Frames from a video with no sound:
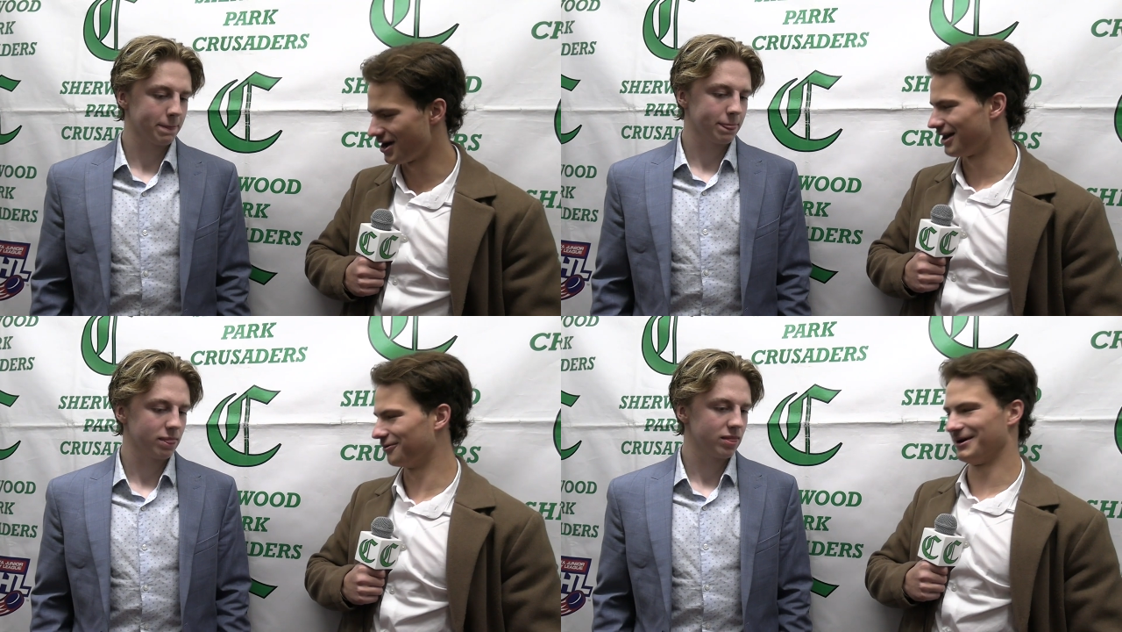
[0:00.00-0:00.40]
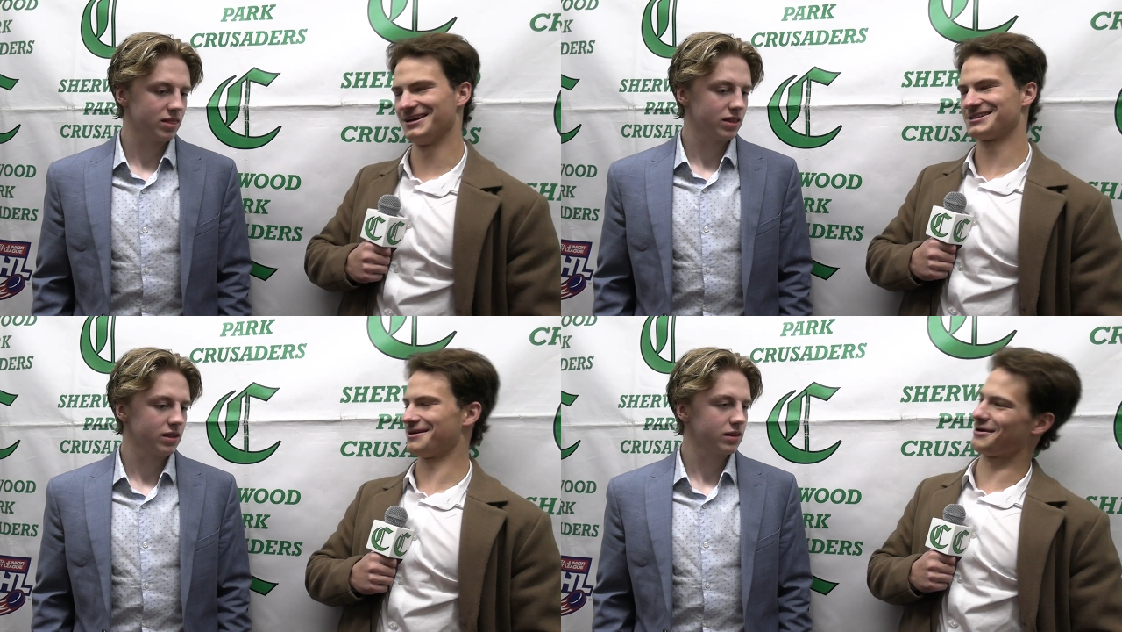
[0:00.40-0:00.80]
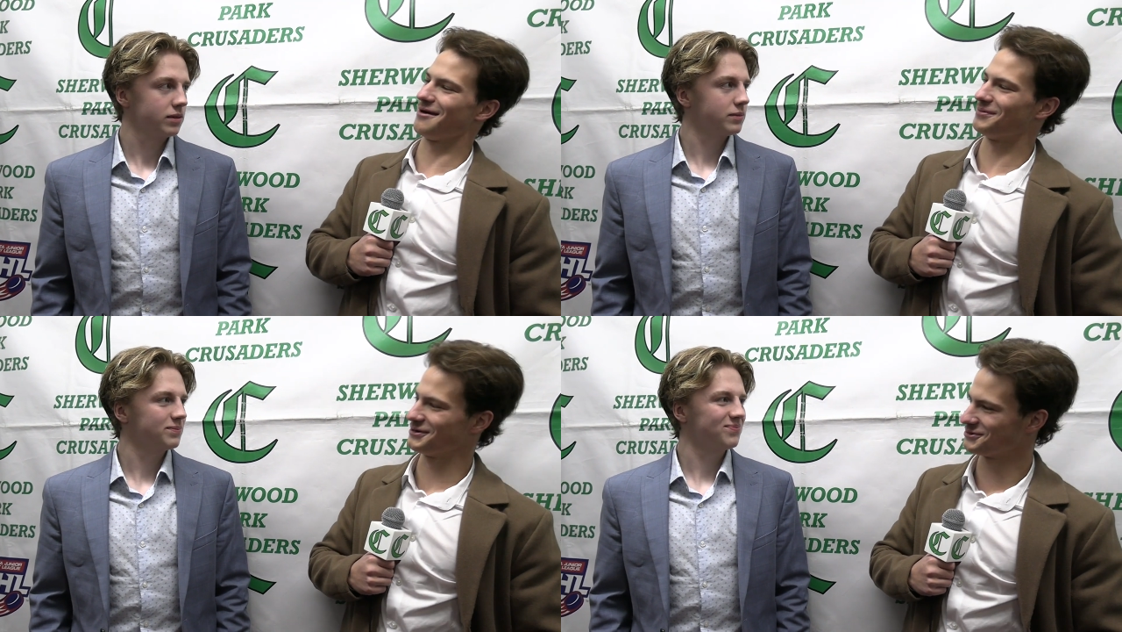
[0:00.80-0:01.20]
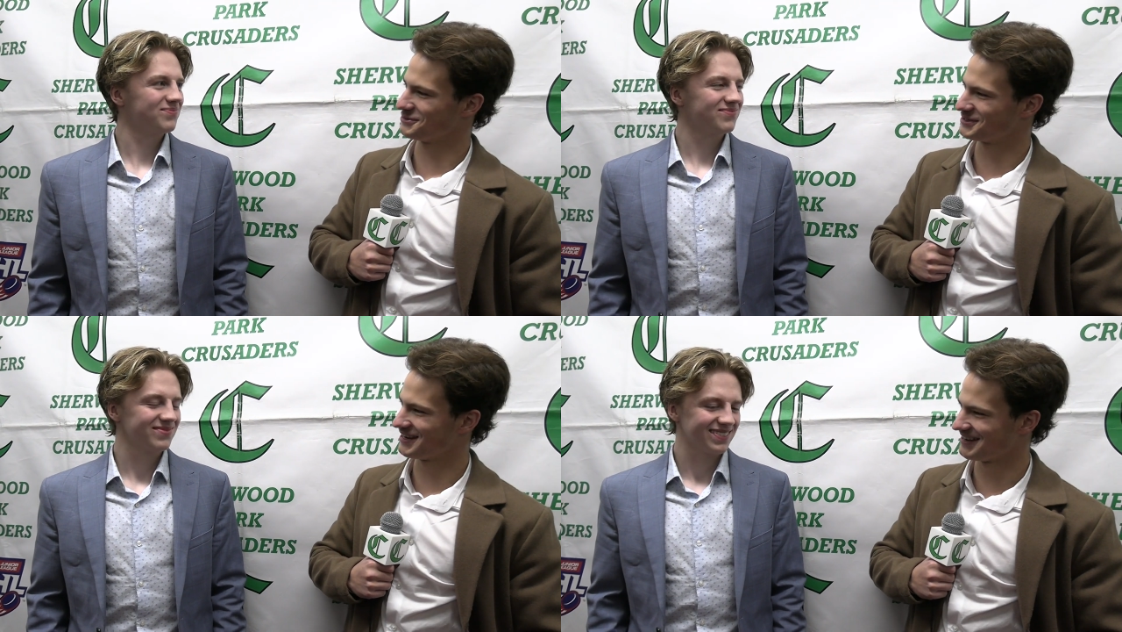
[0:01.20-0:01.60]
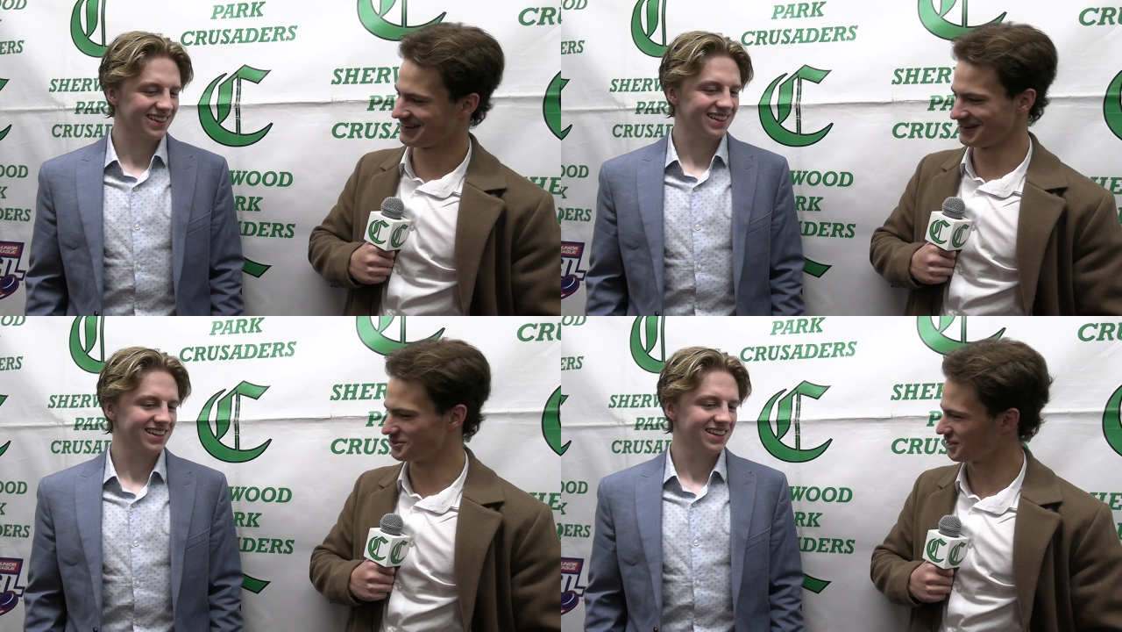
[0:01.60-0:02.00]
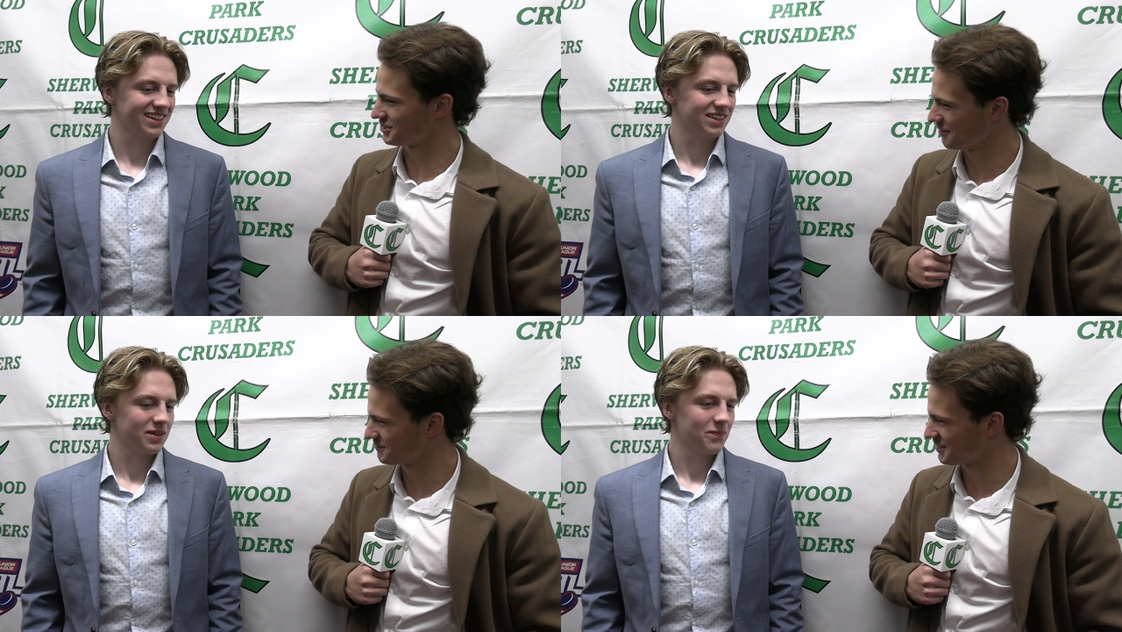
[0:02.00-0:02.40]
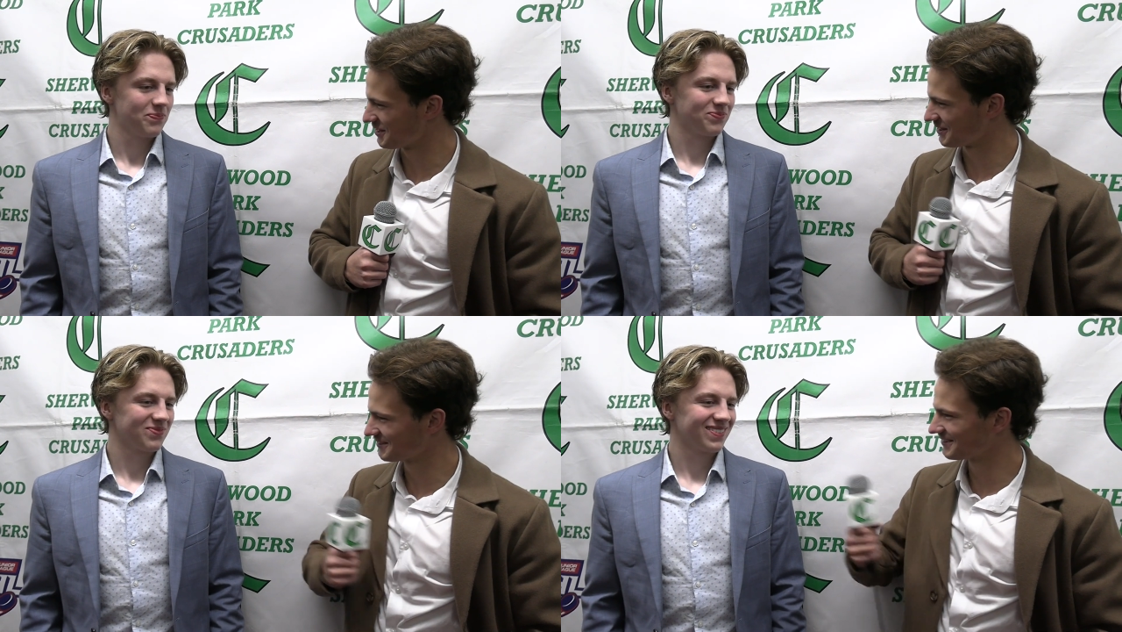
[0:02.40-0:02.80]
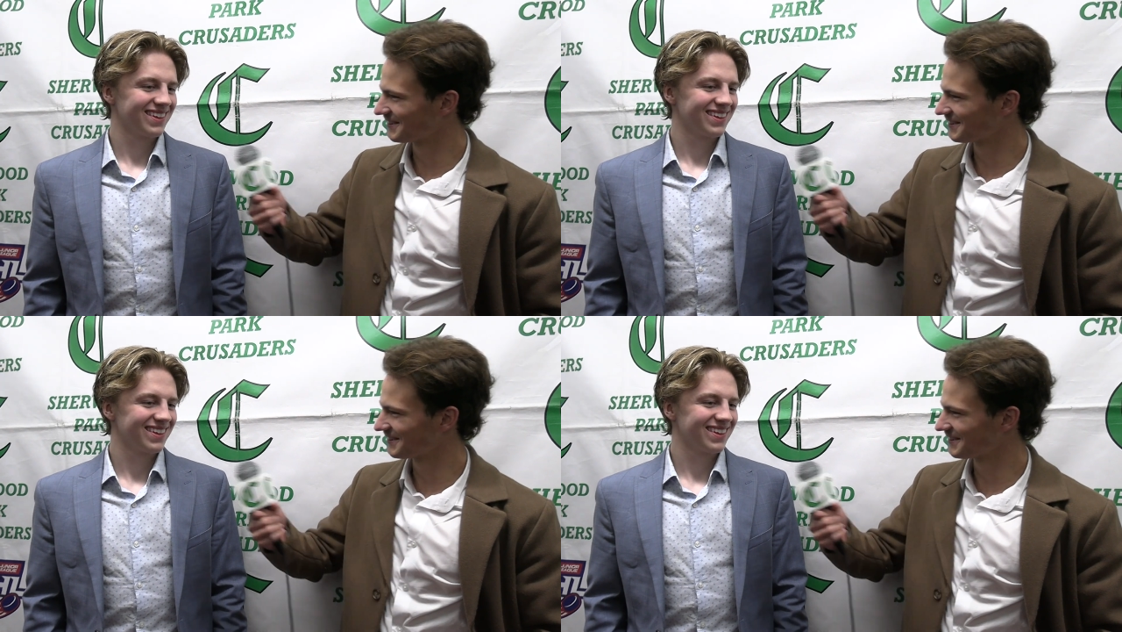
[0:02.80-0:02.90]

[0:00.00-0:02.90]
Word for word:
Speaker 1: your Halloween is coming up on Tuesday. Uh, you dressing up as anything?